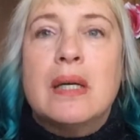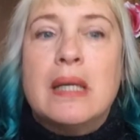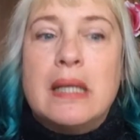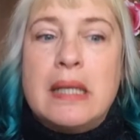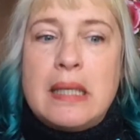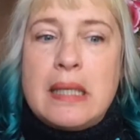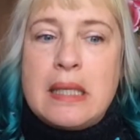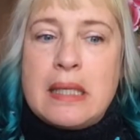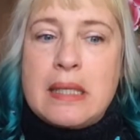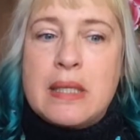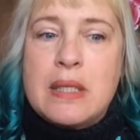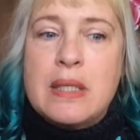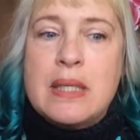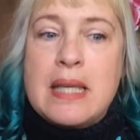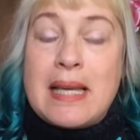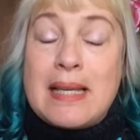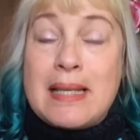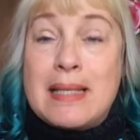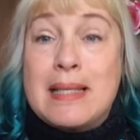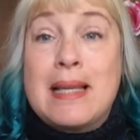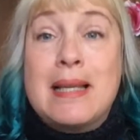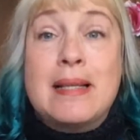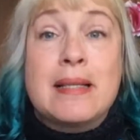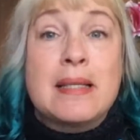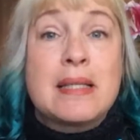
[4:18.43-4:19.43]
It's a
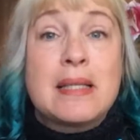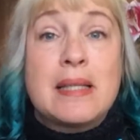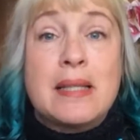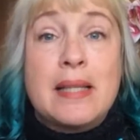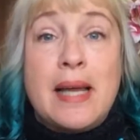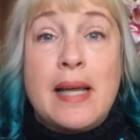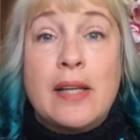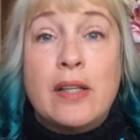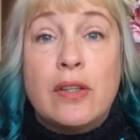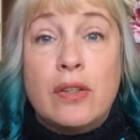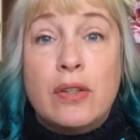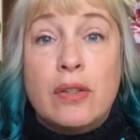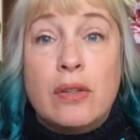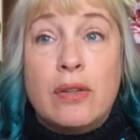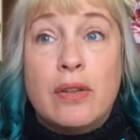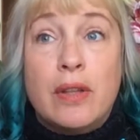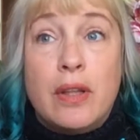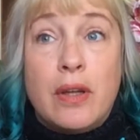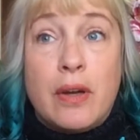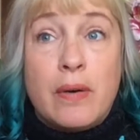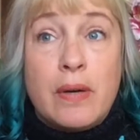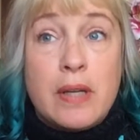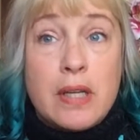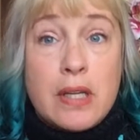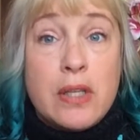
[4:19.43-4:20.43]
sense that
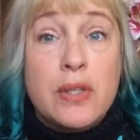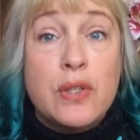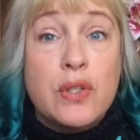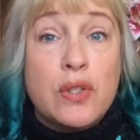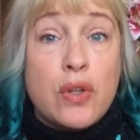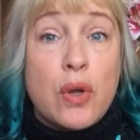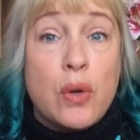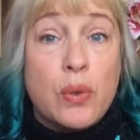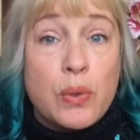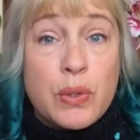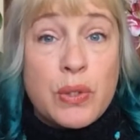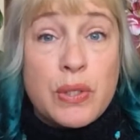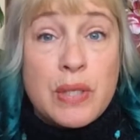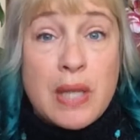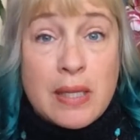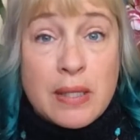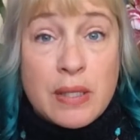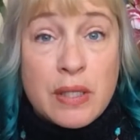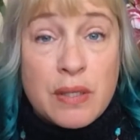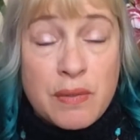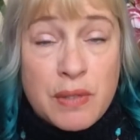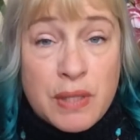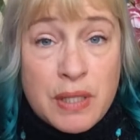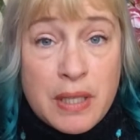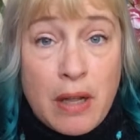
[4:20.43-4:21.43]
there is no
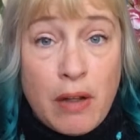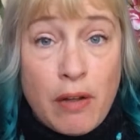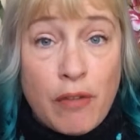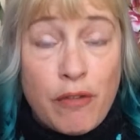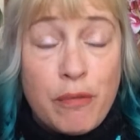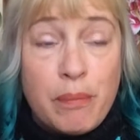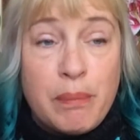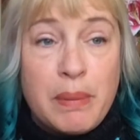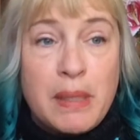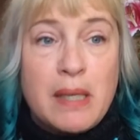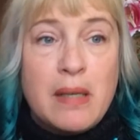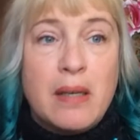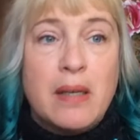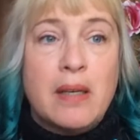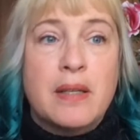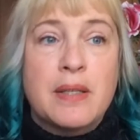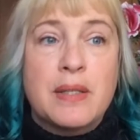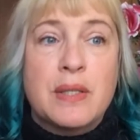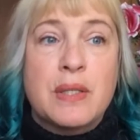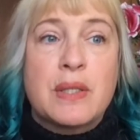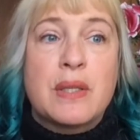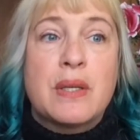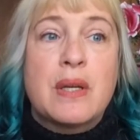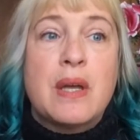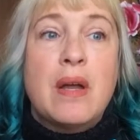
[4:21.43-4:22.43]
sense of self
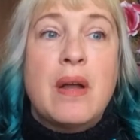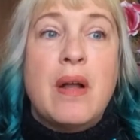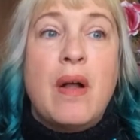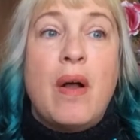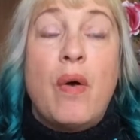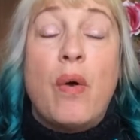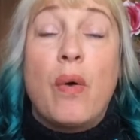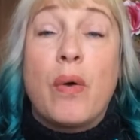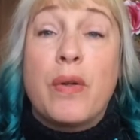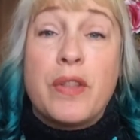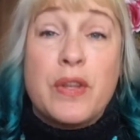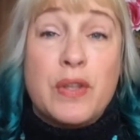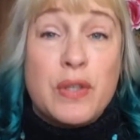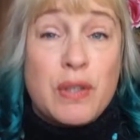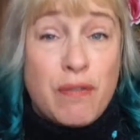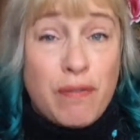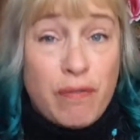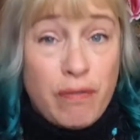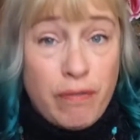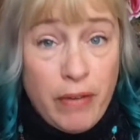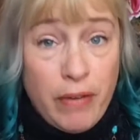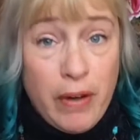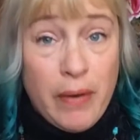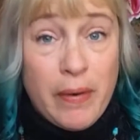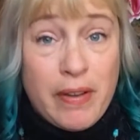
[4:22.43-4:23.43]
or there's a
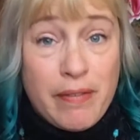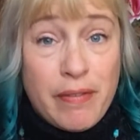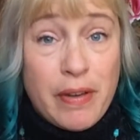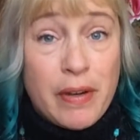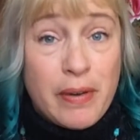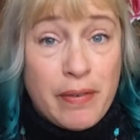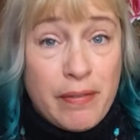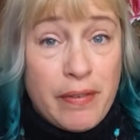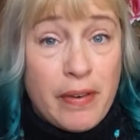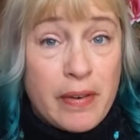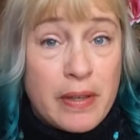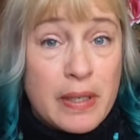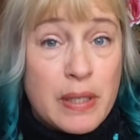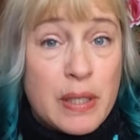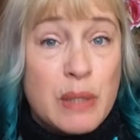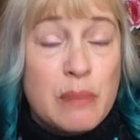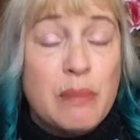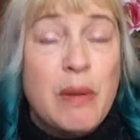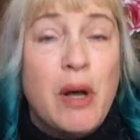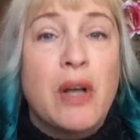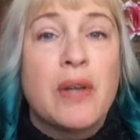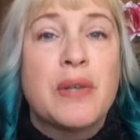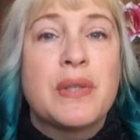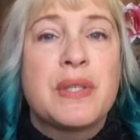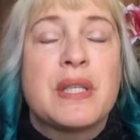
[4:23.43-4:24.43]
very, very, very
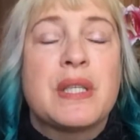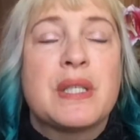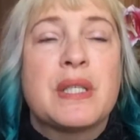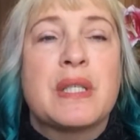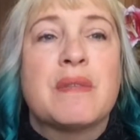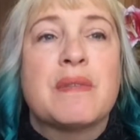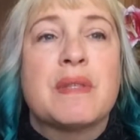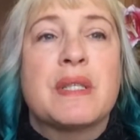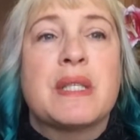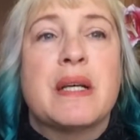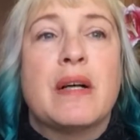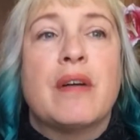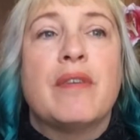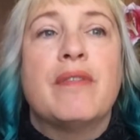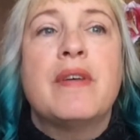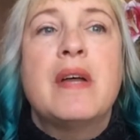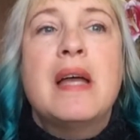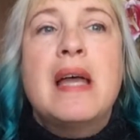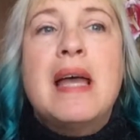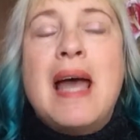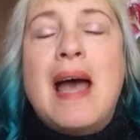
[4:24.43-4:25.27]
small sense of self.